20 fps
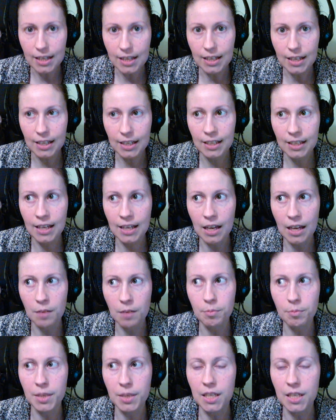can
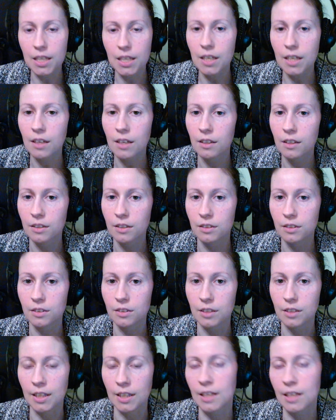be,
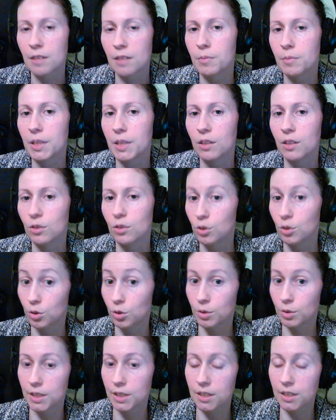it can be
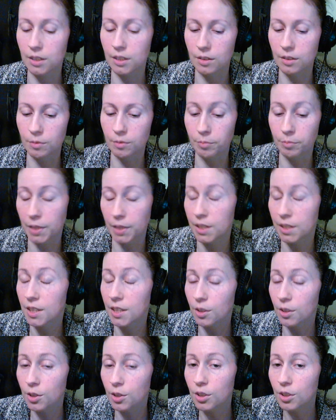lucrative
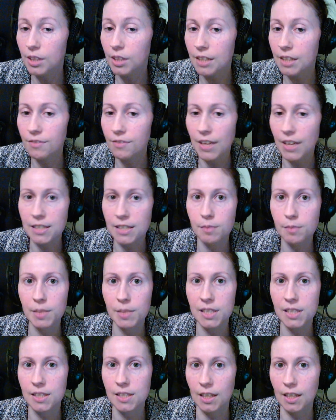material
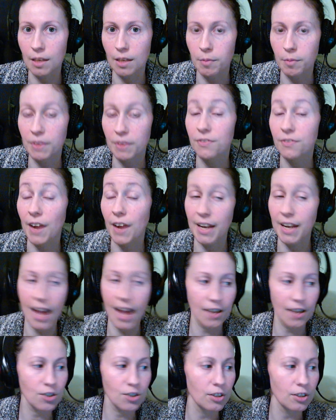investments, it can be
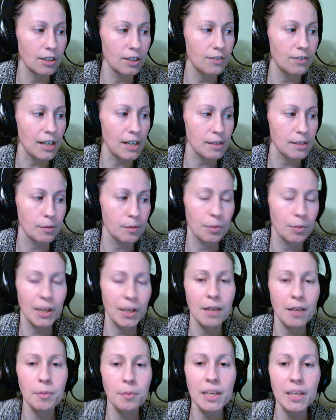financial investments, but it
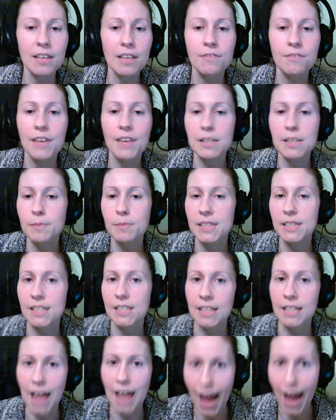can be investments
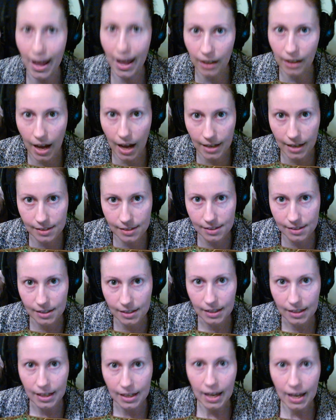in allies.
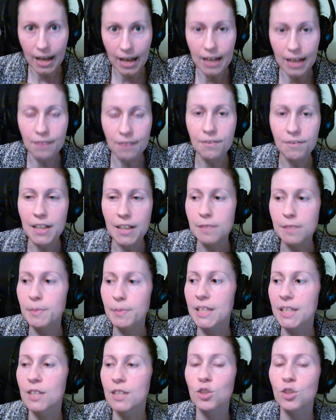
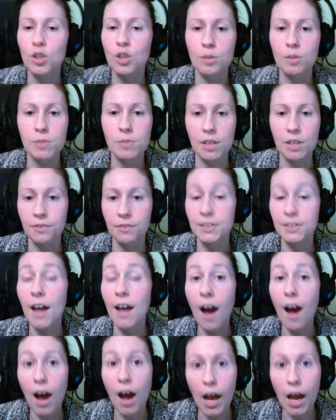Investment in terms of
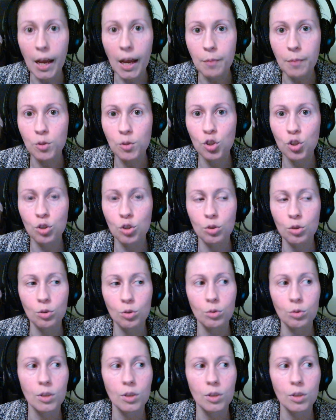time to